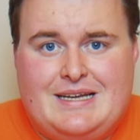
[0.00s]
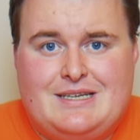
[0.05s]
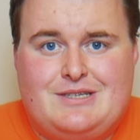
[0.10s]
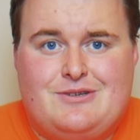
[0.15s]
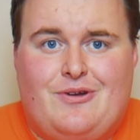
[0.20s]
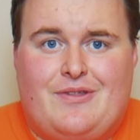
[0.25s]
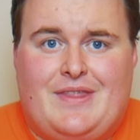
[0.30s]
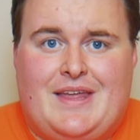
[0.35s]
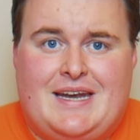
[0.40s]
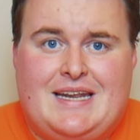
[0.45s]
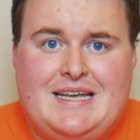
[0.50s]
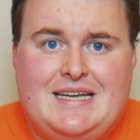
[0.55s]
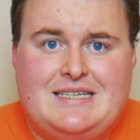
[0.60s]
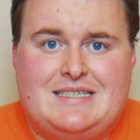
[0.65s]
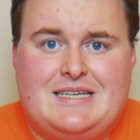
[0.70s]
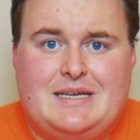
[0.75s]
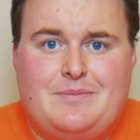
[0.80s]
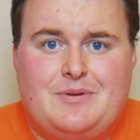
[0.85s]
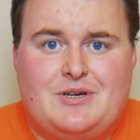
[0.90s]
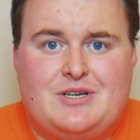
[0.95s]
it's not that
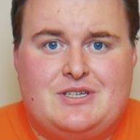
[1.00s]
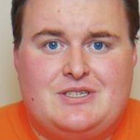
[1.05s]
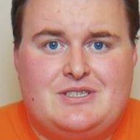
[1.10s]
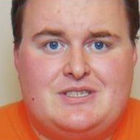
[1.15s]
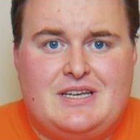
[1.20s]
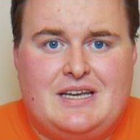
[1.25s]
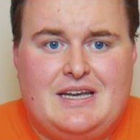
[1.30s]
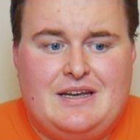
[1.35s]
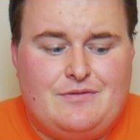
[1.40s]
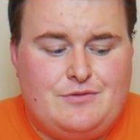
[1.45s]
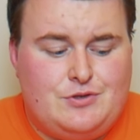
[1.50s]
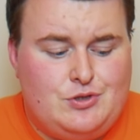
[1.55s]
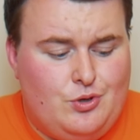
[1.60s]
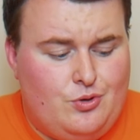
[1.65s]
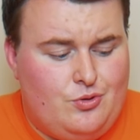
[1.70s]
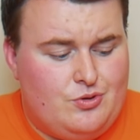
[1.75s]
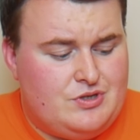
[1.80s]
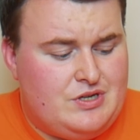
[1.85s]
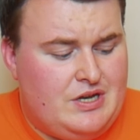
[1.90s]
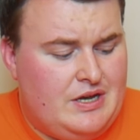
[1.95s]
easy, because if
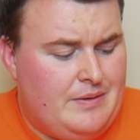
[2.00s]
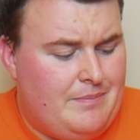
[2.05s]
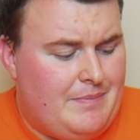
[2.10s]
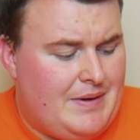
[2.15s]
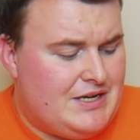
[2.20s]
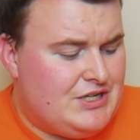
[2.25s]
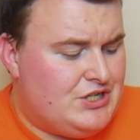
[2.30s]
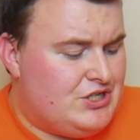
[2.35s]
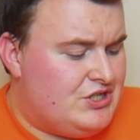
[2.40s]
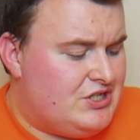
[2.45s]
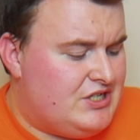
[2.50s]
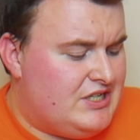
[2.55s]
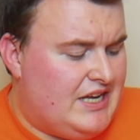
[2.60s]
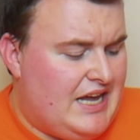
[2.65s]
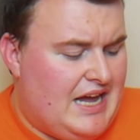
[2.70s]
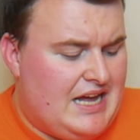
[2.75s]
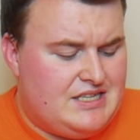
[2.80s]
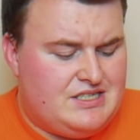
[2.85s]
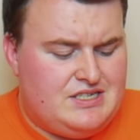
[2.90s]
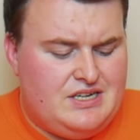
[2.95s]
Jaws manages to
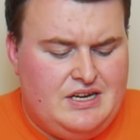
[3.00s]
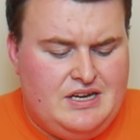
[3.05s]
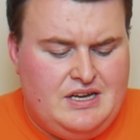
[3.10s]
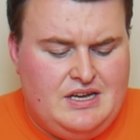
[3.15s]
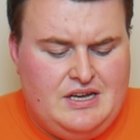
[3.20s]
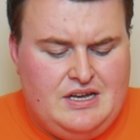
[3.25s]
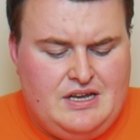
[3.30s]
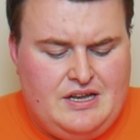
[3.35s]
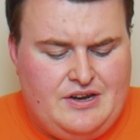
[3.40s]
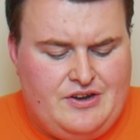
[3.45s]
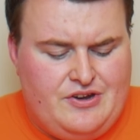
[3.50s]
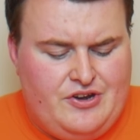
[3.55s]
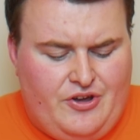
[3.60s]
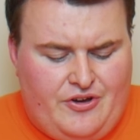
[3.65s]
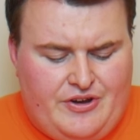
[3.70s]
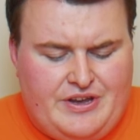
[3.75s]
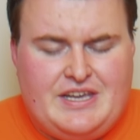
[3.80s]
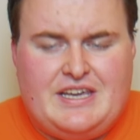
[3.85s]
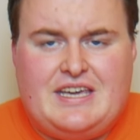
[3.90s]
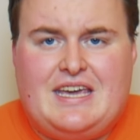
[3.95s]
get
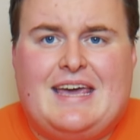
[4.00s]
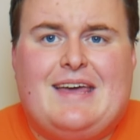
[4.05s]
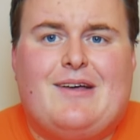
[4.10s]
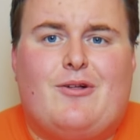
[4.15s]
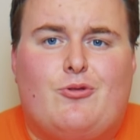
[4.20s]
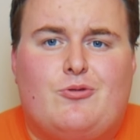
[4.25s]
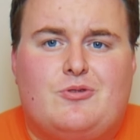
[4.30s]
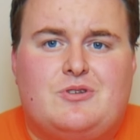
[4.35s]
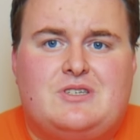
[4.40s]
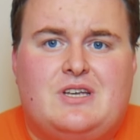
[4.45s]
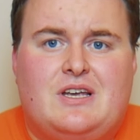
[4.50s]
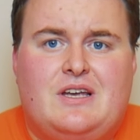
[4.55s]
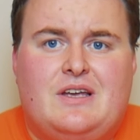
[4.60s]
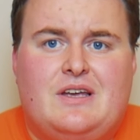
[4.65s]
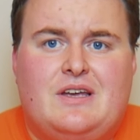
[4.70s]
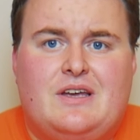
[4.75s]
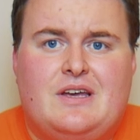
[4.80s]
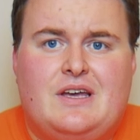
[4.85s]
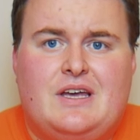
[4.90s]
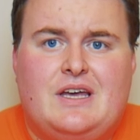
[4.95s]
9 kills,
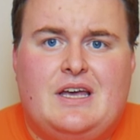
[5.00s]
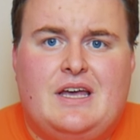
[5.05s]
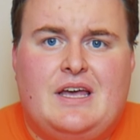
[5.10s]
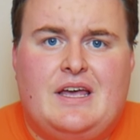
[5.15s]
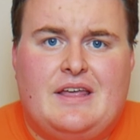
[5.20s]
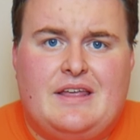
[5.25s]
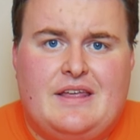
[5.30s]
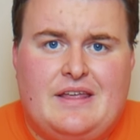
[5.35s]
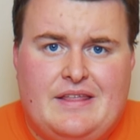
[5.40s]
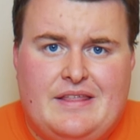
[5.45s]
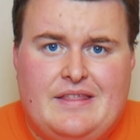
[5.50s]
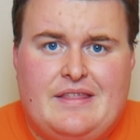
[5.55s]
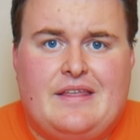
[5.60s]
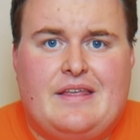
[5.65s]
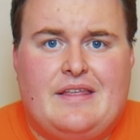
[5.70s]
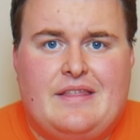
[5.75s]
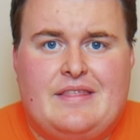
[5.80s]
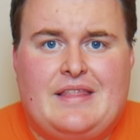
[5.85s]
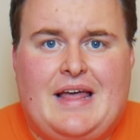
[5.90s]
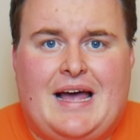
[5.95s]

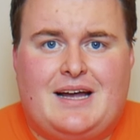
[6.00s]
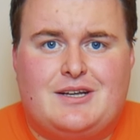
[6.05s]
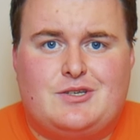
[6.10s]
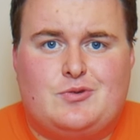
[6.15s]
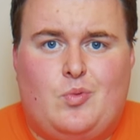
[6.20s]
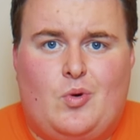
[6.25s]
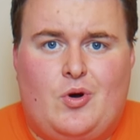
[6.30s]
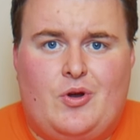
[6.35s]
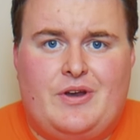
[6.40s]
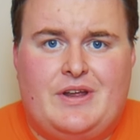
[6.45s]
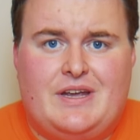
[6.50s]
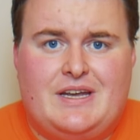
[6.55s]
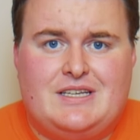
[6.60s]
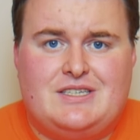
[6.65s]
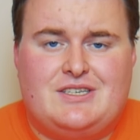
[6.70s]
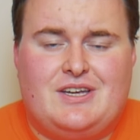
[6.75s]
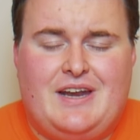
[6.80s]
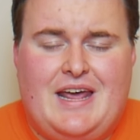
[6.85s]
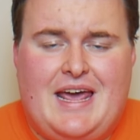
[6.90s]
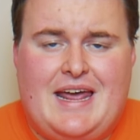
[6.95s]
Act 1
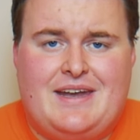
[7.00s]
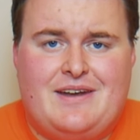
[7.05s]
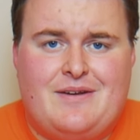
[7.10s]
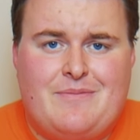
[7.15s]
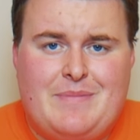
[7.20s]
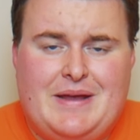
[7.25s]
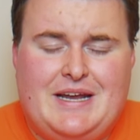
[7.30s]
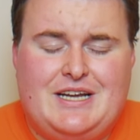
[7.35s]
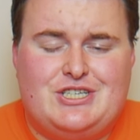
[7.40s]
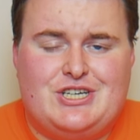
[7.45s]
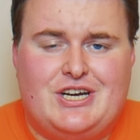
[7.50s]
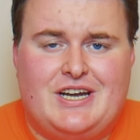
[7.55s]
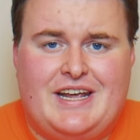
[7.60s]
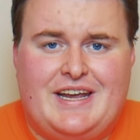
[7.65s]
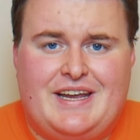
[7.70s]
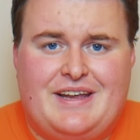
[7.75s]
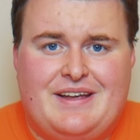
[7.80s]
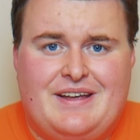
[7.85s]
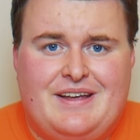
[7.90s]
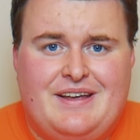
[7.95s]
is going to end
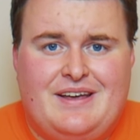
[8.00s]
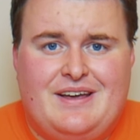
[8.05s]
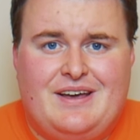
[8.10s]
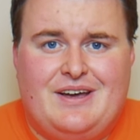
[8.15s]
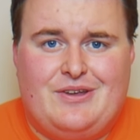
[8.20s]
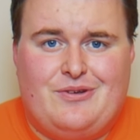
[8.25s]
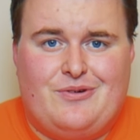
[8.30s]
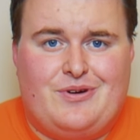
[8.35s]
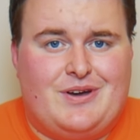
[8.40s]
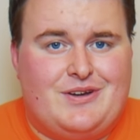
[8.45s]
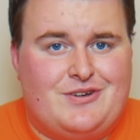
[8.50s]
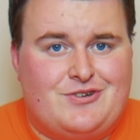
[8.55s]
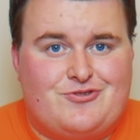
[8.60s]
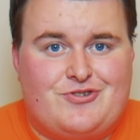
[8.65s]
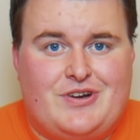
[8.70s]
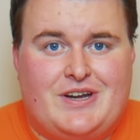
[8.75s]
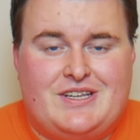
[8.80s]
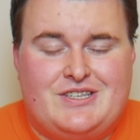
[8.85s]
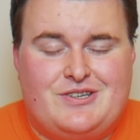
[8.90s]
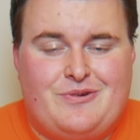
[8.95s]
immediately, and you're going
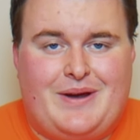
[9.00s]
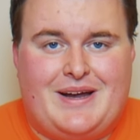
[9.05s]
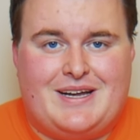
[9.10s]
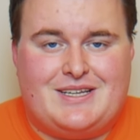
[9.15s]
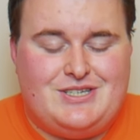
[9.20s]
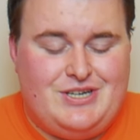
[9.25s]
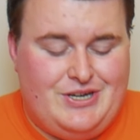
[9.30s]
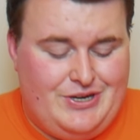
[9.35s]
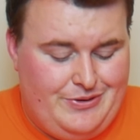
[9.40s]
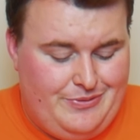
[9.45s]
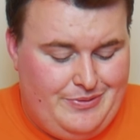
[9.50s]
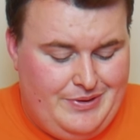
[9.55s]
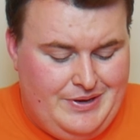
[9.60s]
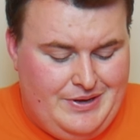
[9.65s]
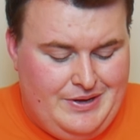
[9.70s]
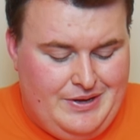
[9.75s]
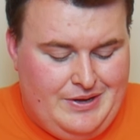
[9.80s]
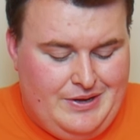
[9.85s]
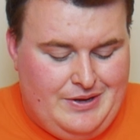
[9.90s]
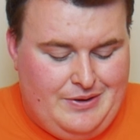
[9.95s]
straight into Act 2
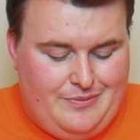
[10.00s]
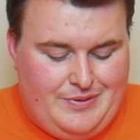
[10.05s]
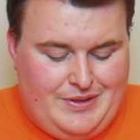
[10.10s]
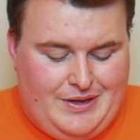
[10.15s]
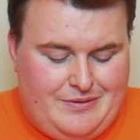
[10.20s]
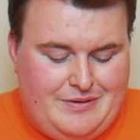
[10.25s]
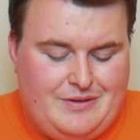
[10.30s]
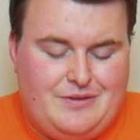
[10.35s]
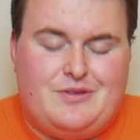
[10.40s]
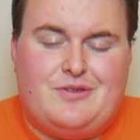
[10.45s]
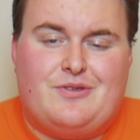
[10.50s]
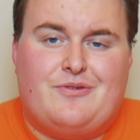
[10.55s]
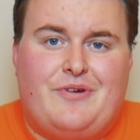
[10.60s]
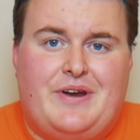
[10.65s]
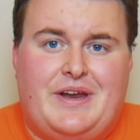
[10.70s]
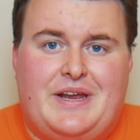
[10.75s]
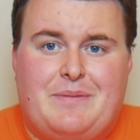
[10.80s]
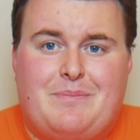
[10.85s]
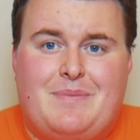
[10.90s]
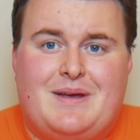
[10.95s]
with only
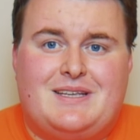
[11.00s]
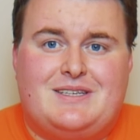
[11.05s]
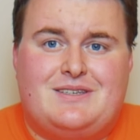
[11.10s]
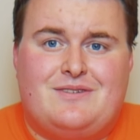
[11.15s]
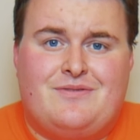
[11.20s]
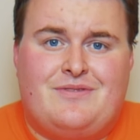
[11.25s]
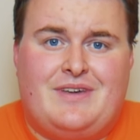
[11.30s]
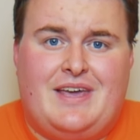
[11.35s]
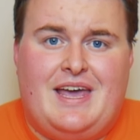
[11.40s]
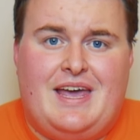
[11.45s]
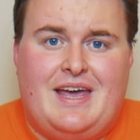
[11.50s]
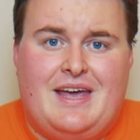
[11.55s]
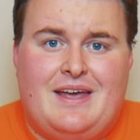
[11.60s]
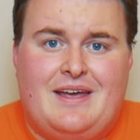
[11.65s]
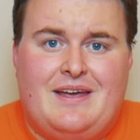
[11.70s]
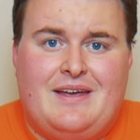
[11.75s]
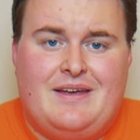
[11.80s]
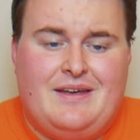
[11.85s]
3 bits of gear.